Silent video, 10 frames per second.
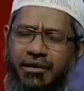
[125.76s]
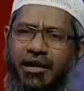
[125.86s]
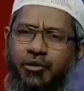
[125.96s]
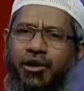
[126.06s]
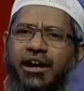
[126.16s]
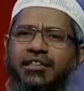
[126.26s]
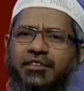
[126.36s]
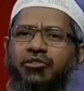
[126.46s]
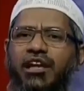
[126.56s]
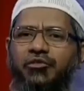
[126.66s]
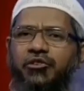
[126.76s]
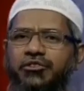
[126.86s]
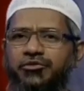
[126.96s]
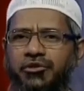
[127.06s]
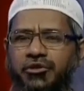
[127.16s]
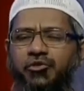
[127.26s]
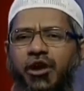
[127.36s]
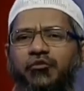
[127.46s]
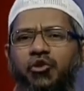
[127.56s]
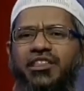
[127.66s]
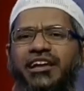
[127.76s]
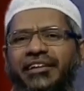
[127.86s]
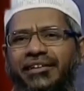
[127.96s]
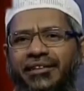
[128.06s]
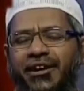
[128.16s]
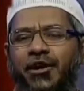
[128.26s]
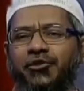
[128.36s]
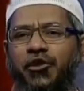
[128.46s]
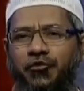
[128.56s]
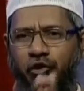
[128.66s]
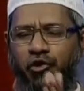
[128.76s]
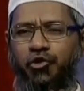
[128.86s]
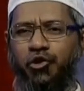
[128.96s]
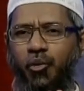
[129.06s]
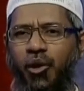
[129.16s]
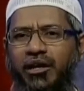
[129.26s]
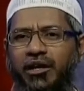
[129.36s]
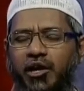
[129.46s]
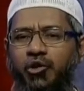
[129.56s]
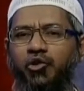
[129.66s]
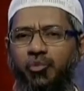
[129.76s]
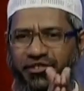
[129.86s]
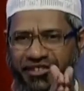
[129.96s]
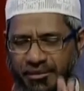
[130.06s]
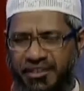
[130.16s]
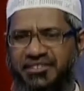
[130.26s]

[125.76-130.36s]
And Quran says, Rasul, you have to go to the Hadith. So if you want to know what a true Muslim